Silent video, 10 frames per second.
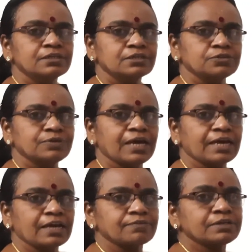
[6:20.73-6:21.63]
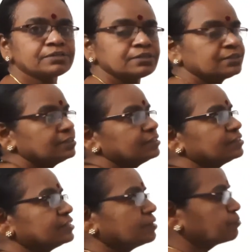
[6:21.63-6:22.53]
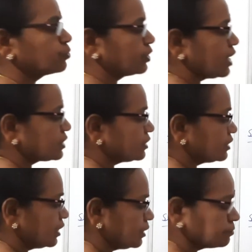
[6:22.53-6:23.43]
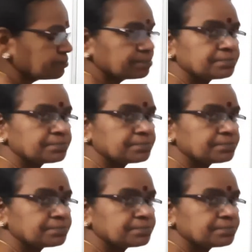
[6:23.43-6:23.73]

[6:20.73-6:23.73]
you will arrive at the support reaction there.